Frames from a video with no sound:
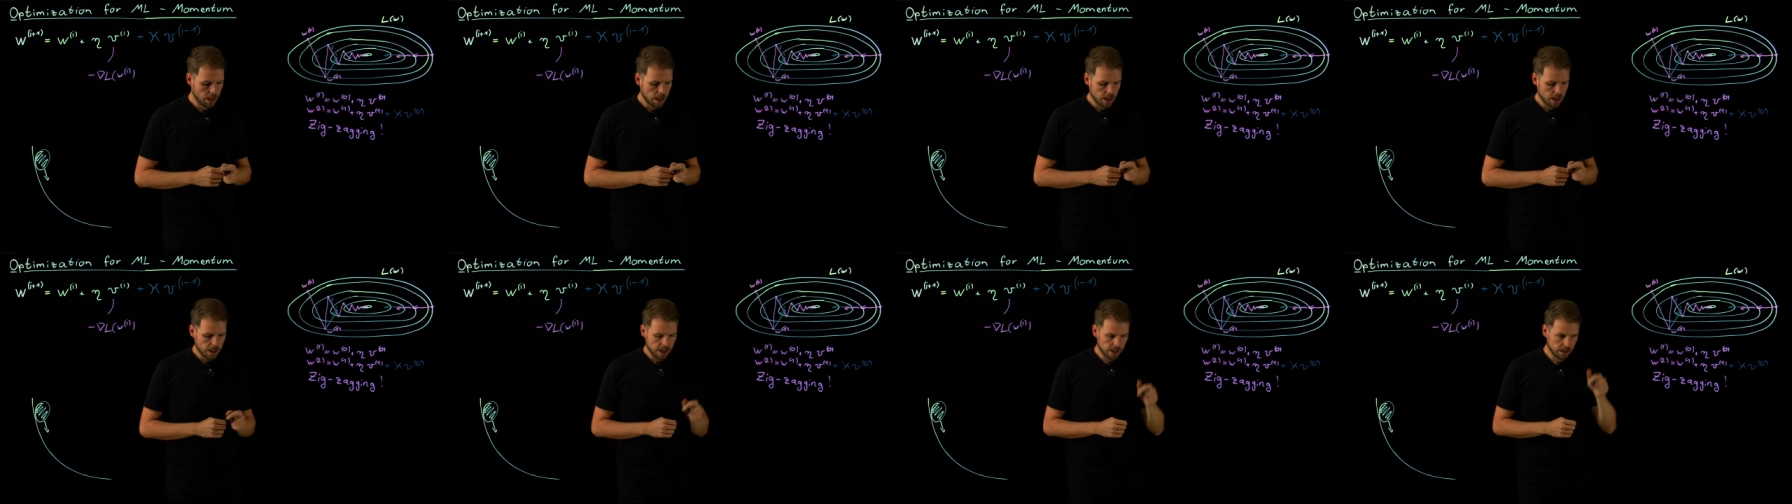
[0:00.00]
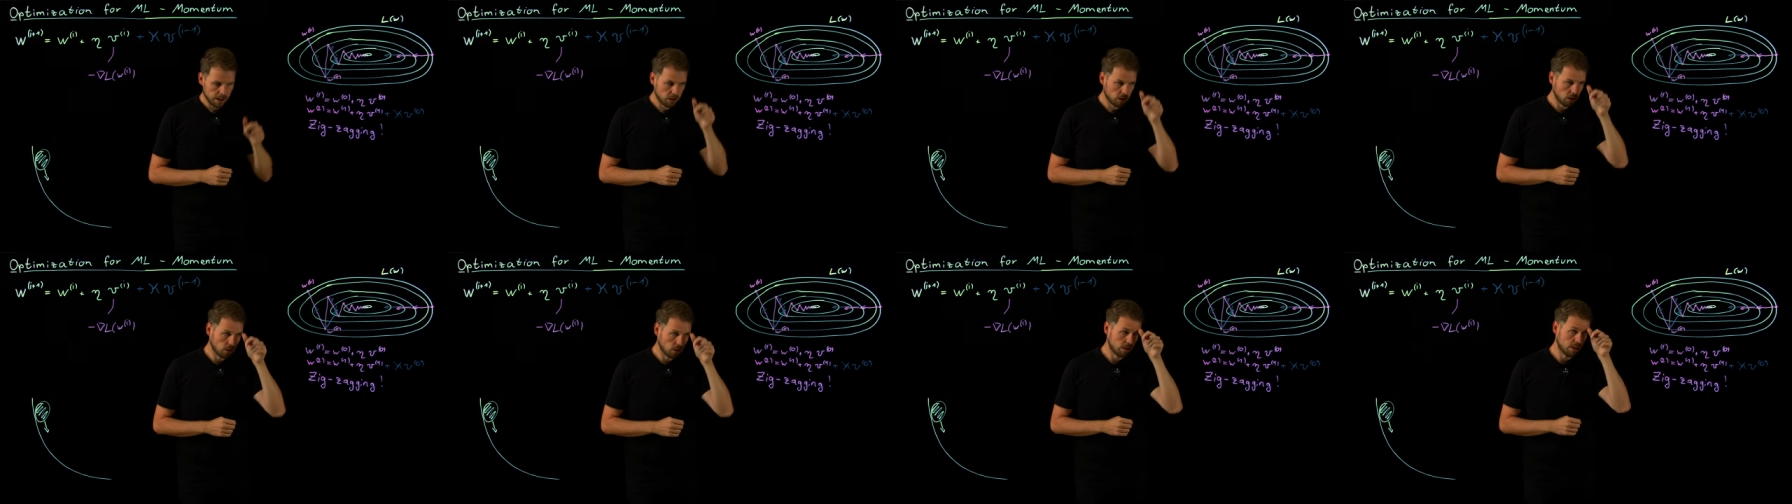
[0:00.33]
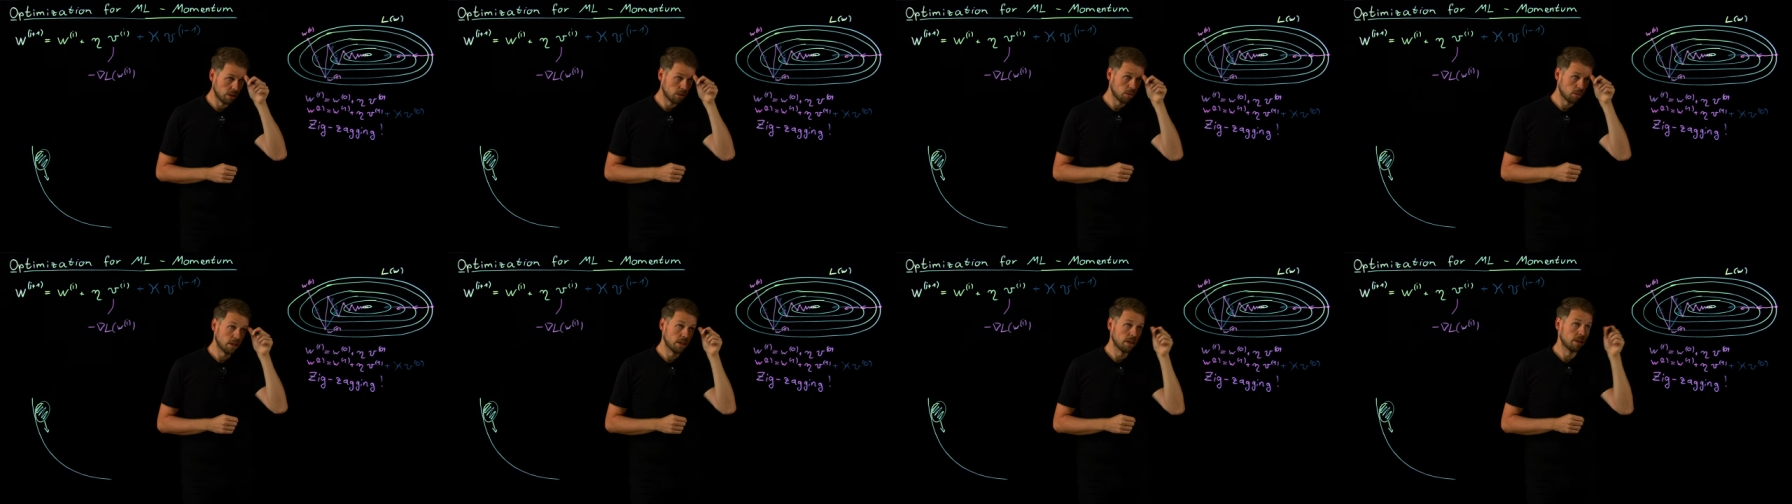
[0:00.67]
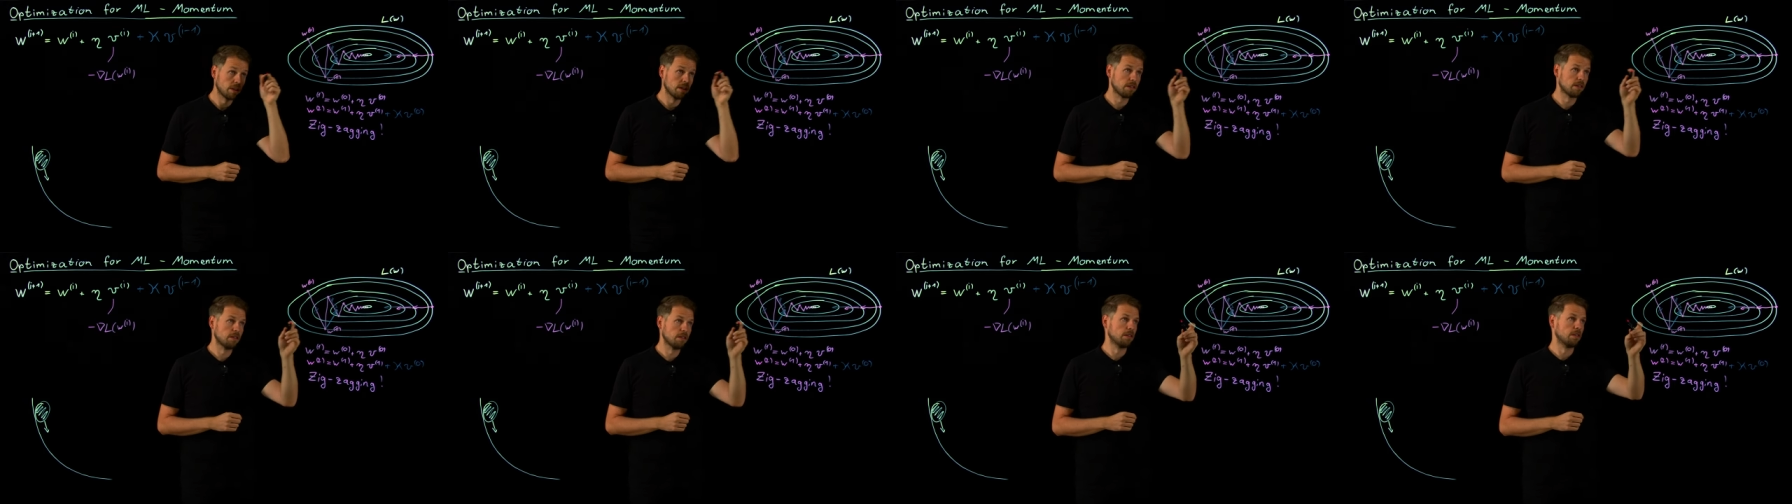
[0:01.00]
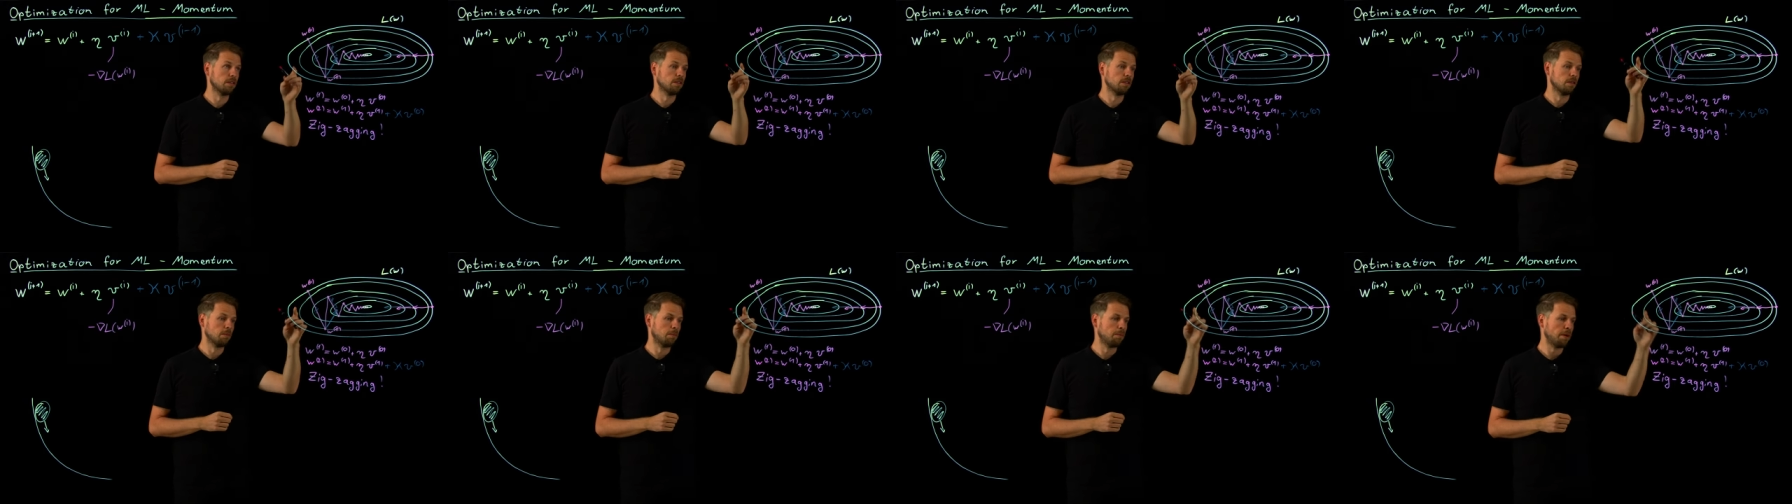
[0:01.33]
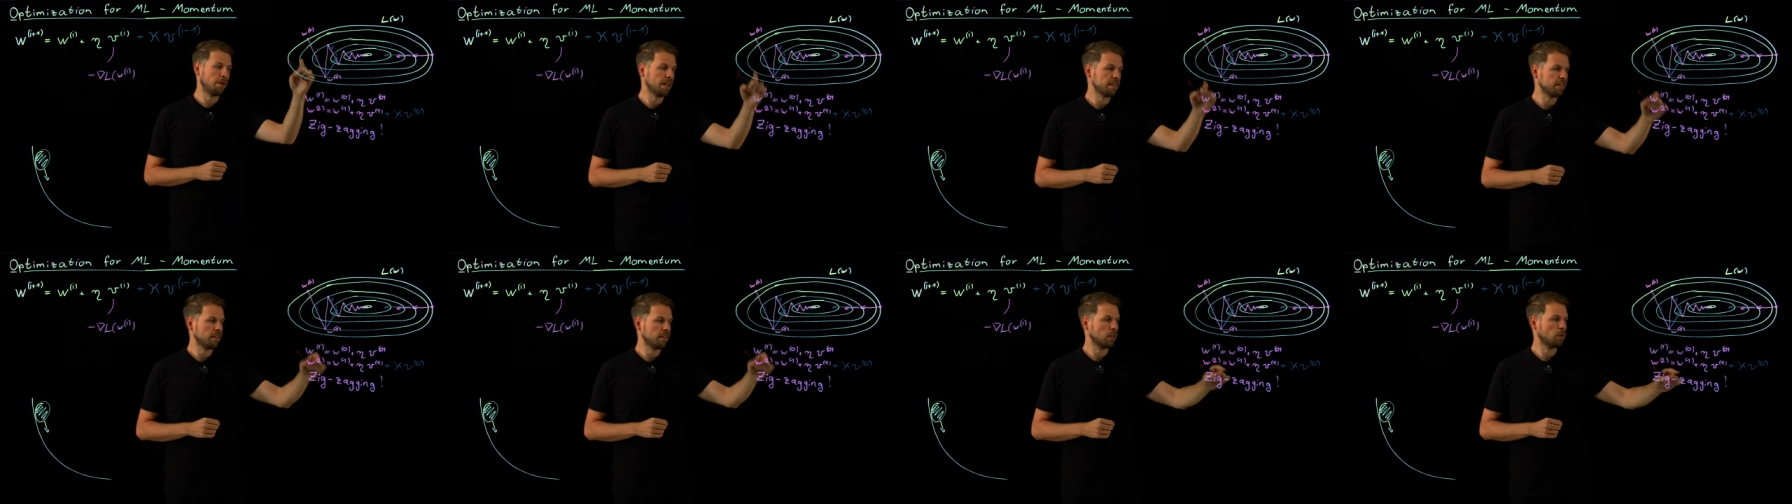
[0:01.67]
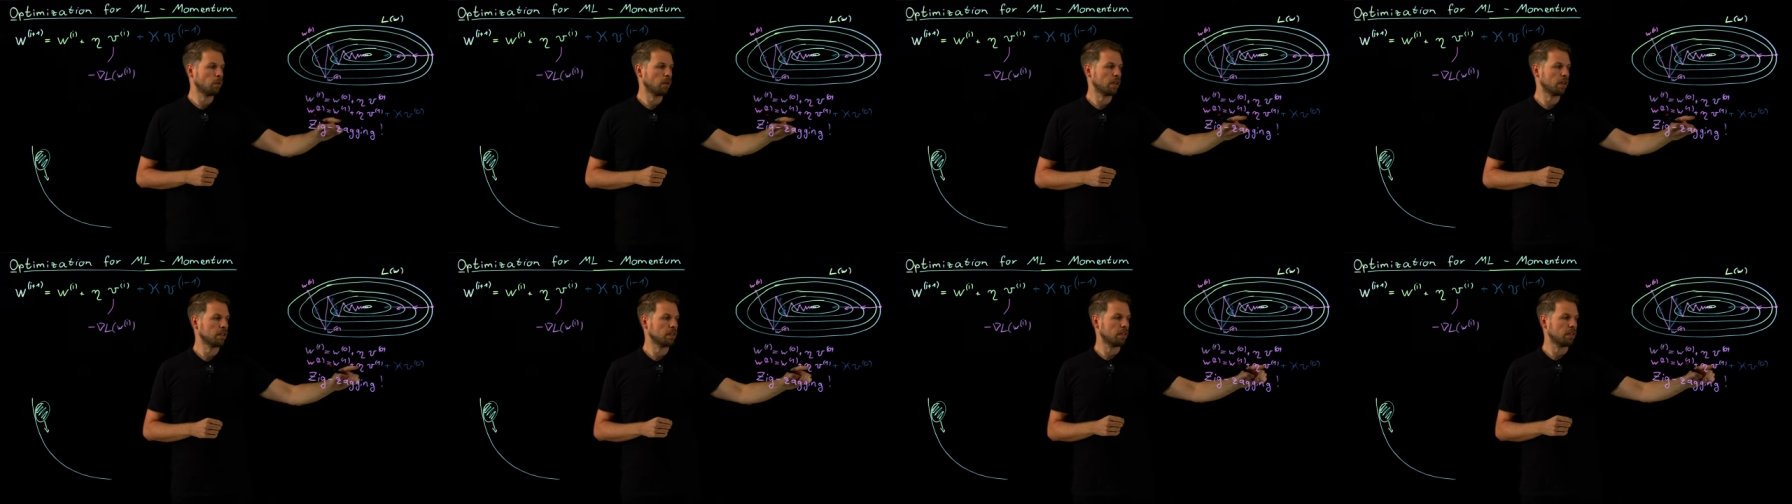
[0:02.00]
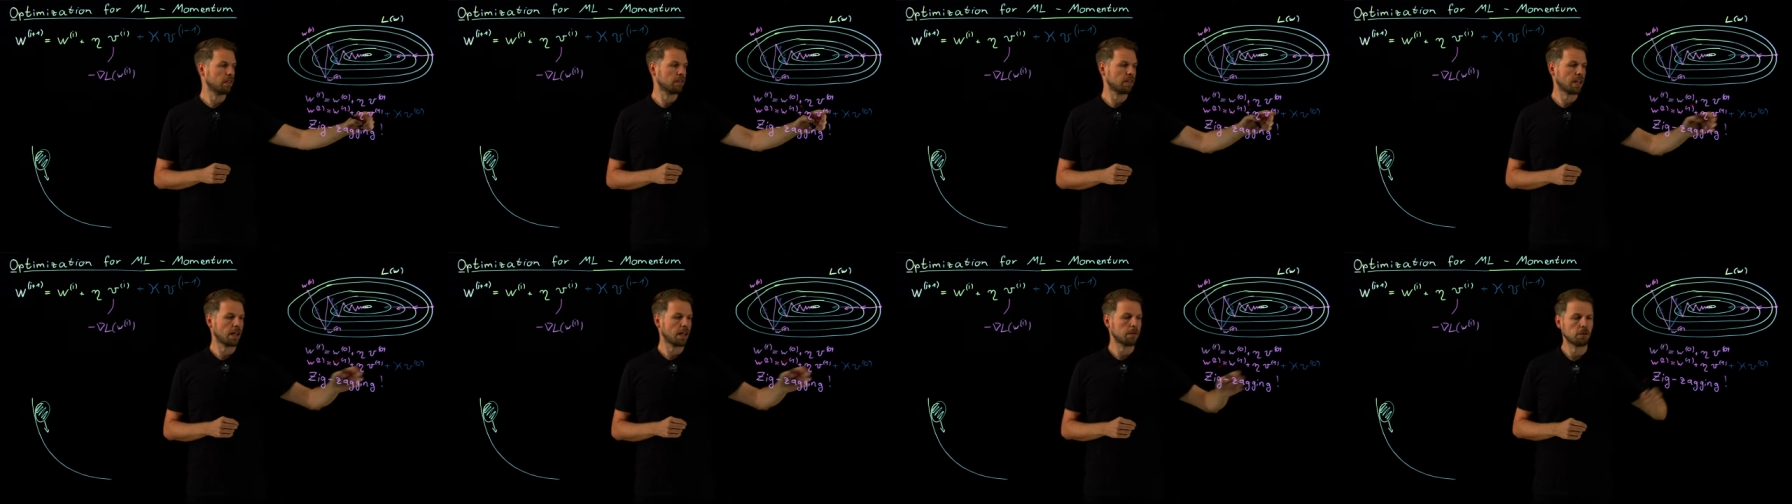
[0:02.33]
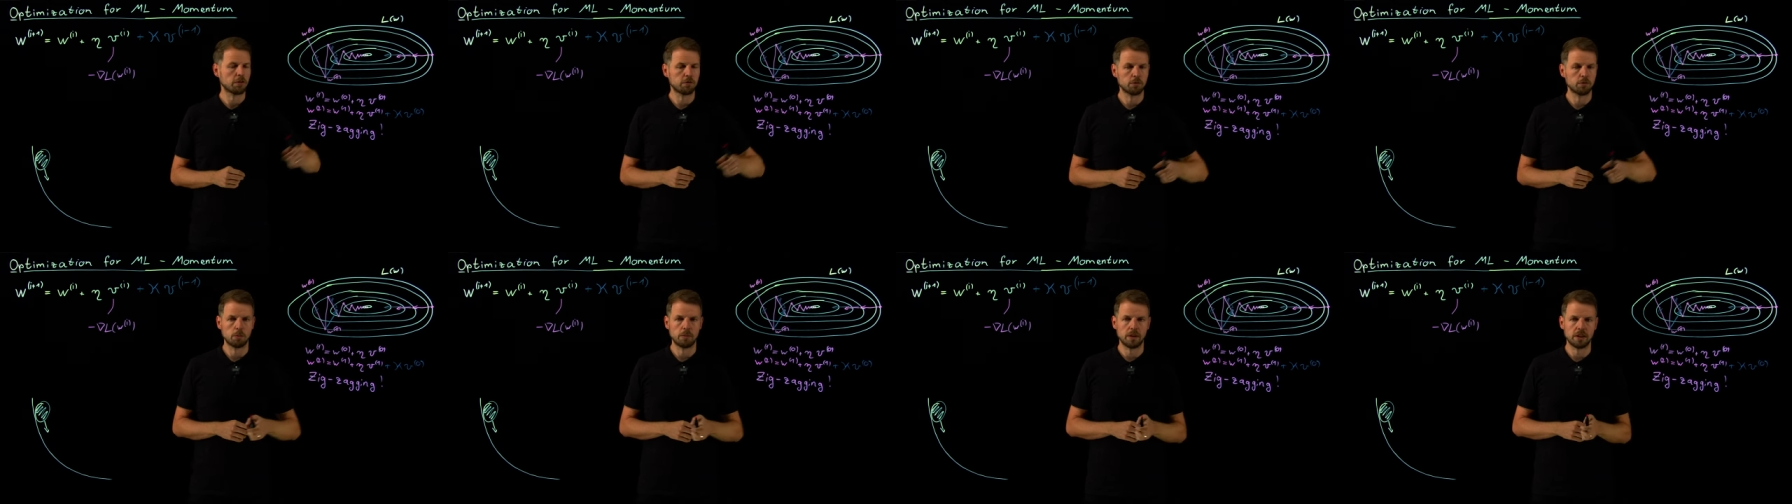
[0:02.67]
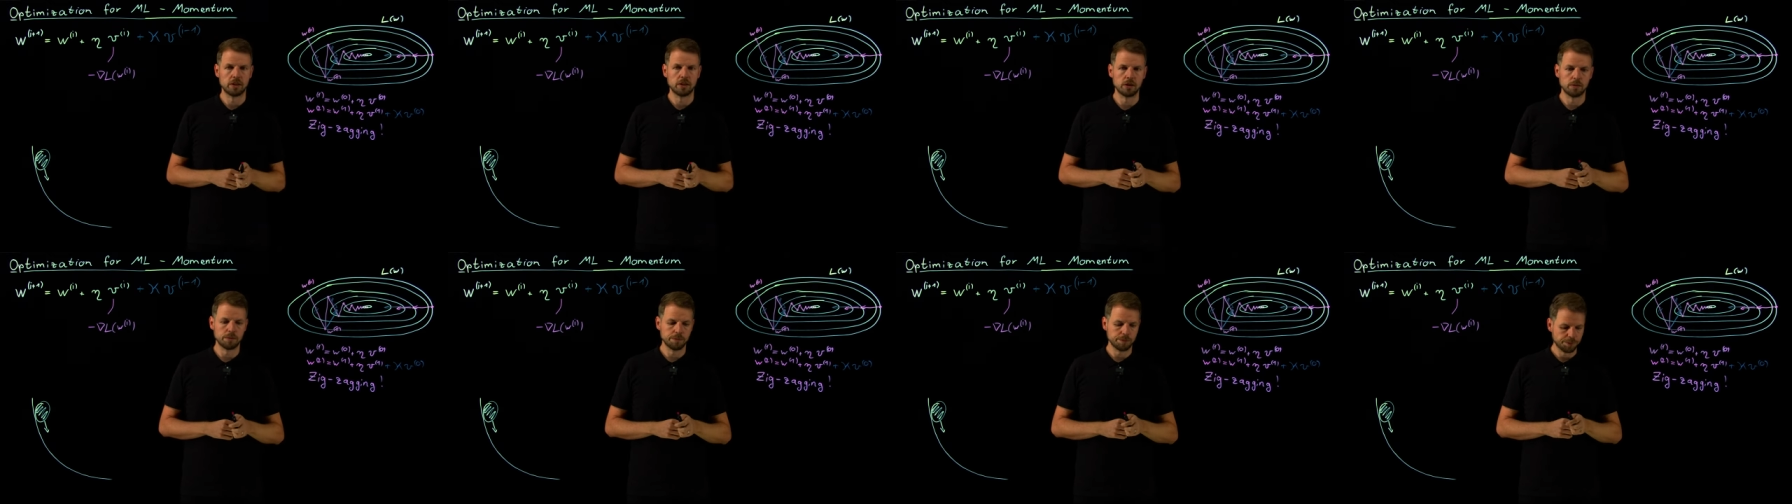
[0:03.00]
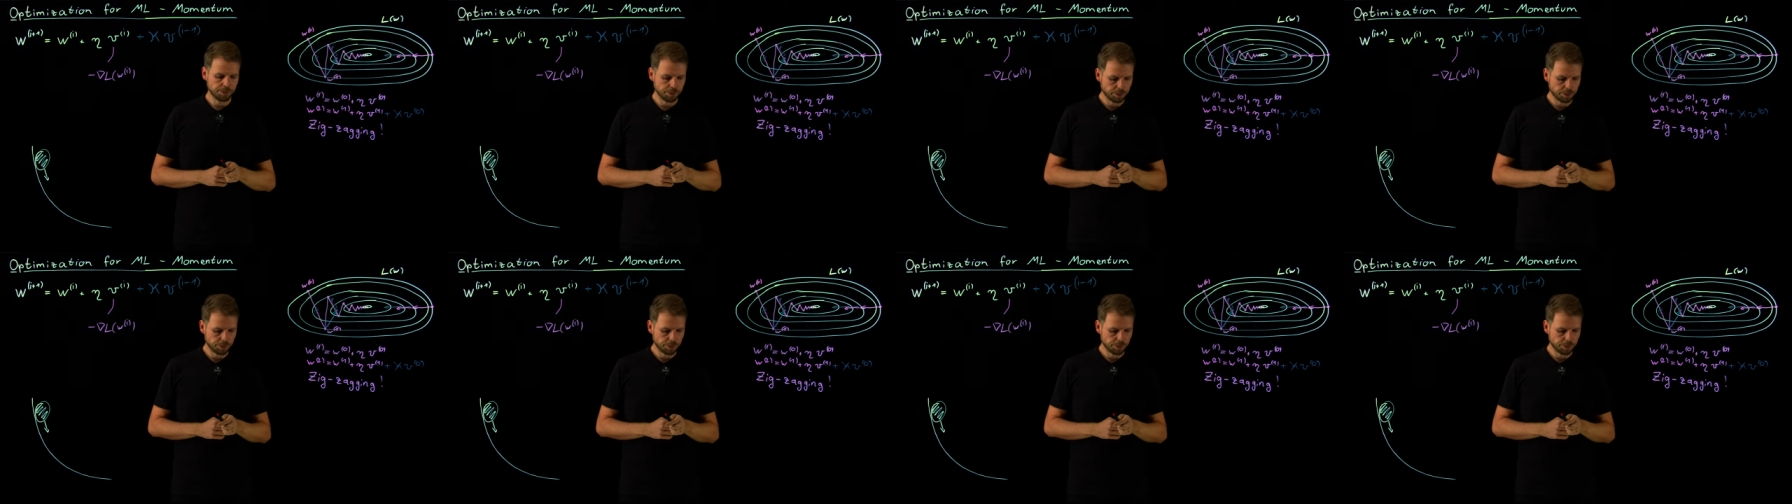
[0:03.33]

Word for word: And so this one is the, the basic one, this type of momentum,